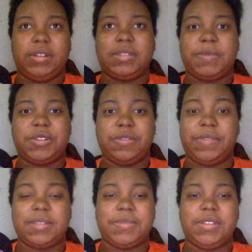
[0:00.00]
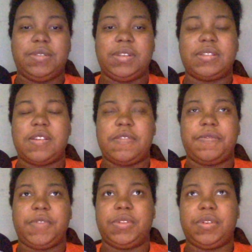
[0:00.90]
Special Victims Unit to
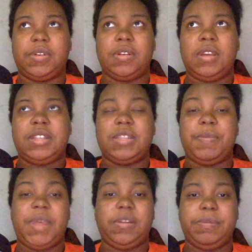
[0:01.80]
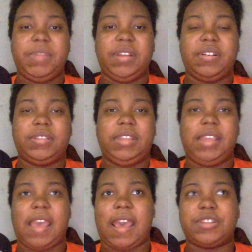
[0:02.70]
better mirror the
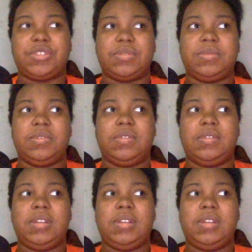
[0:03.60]
actual